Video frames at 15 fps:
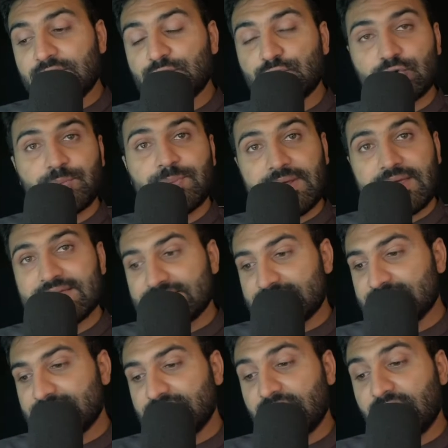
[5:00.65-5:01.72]
took
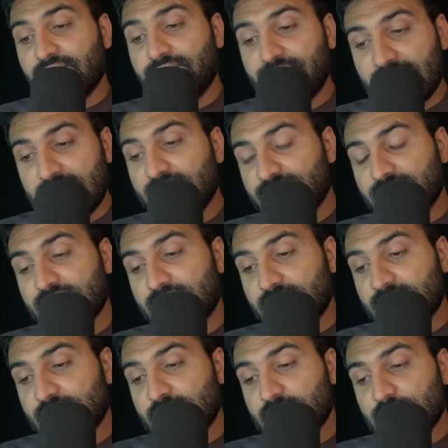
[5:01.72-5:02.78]
place whenever
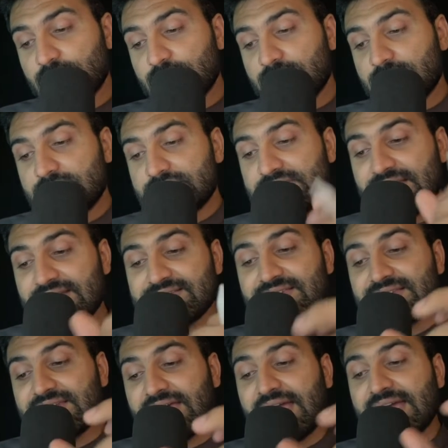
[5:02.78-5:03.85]
there is an